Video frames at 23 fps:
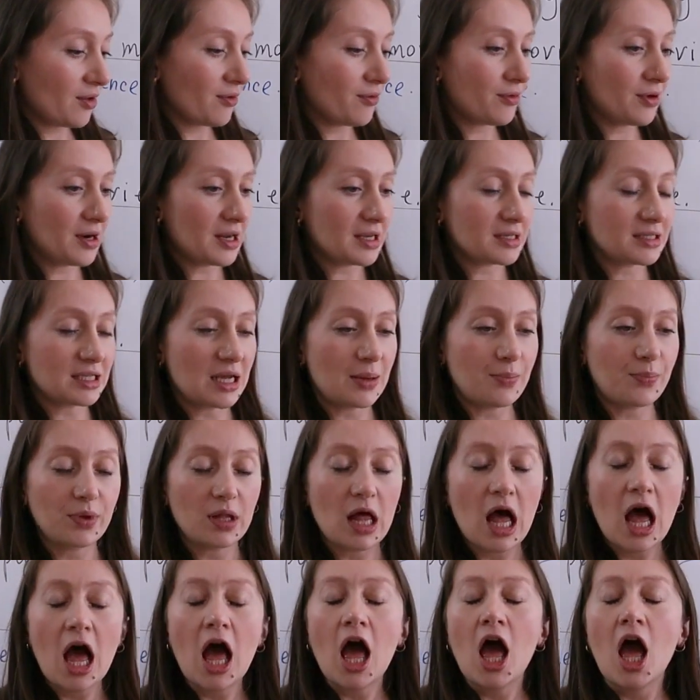For
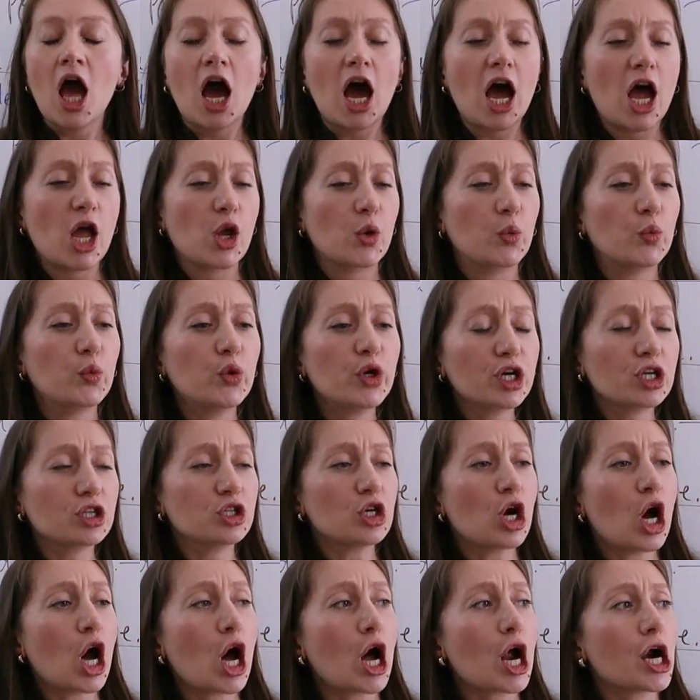example, I worked
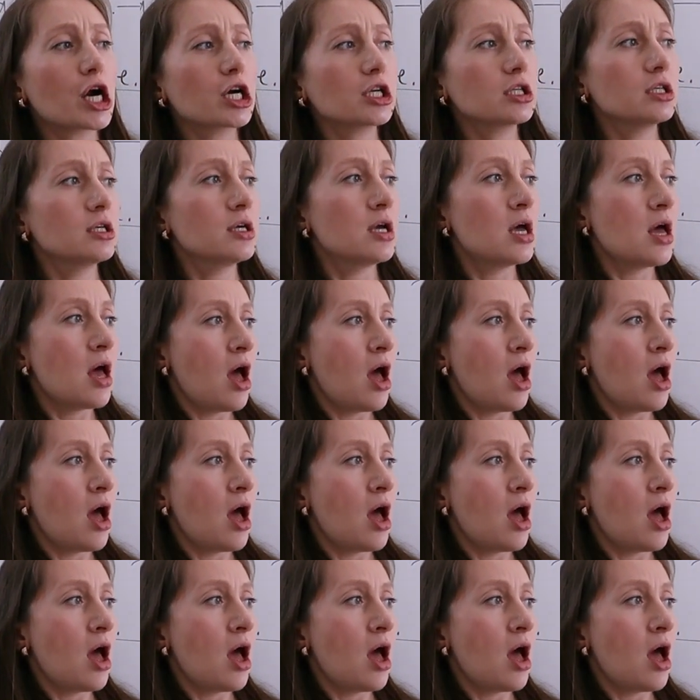hard,